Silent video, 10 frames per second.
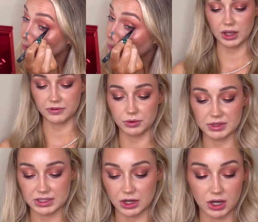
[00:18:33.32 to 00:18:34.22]
Okay, for
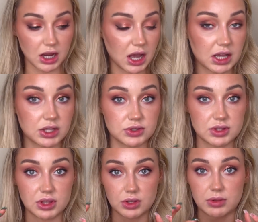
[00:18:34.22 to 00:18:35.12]
mascara, I use
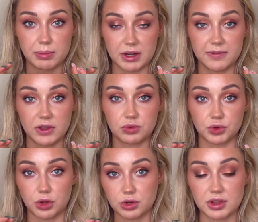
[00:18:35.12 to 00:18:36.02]
the Benefit
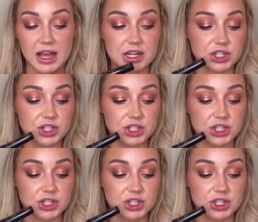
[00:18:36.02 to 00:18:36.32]
Roller Lash.